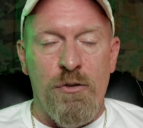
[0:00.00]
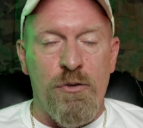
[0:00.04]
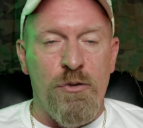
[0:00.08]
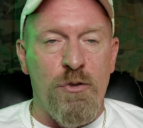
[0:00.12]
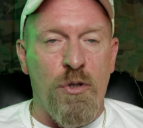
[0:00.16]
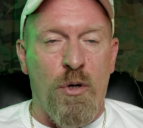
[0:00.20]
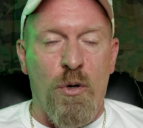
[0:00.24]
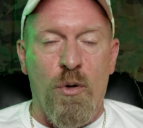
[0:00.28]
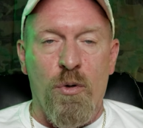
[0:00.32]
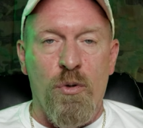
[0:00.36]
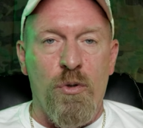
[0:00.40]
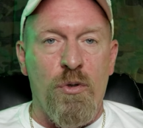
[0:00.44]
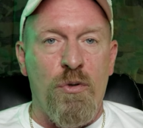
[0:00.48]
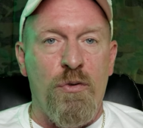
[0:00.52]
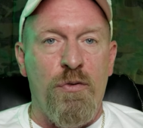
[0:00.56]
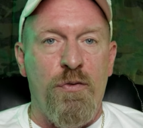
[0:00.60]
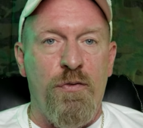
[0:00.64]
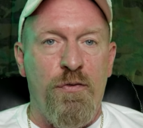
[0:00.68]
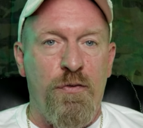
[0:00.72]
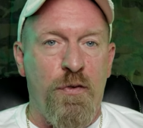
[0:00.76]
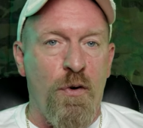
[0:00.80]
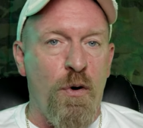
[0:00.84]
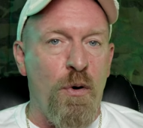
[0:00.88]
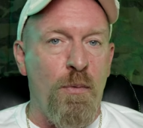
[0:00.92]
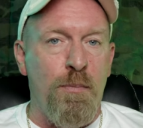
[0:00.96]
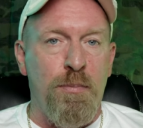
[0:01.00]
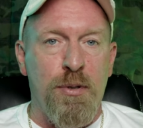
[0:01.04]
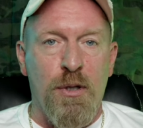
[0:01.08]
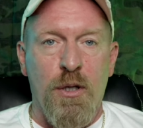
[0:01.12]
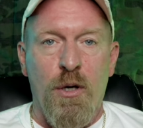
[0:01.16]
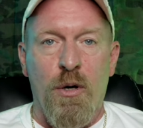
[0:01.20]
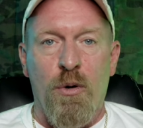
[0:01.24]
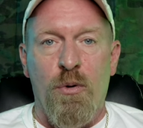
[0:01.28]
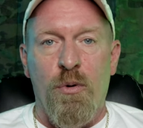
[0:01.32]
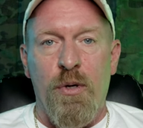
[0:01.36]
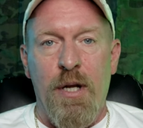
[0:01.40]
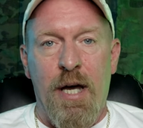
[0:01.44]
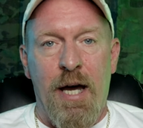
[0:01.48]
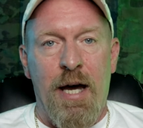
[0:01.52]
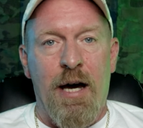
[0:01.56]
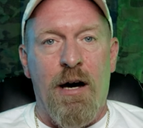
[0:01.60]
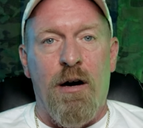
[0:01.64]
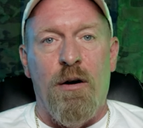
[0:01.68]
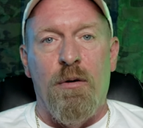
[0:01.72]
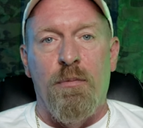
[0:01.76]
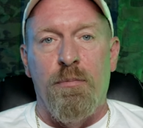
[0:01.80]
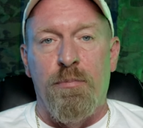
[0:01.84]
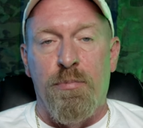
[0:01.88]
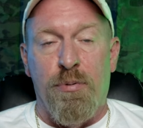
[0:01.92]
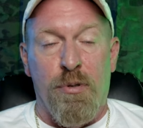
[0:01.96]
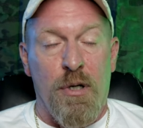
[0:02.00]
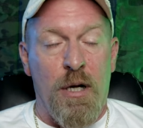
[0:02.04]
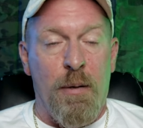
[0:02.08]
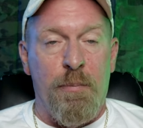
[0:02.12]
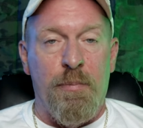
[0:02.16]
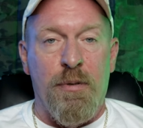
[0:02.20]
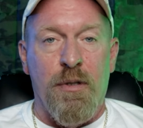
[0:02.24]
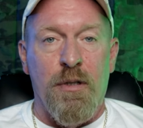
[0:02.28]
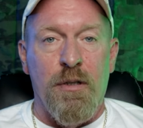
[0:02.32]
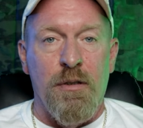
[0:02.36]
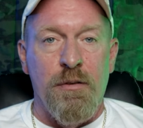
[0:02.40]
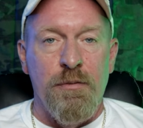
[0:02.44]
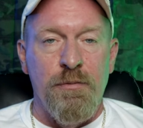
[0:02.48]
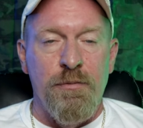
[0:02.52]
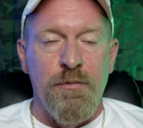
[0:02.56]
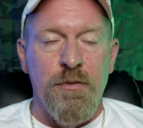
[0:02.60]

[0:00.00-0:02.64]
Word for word: total full-blown out prepper,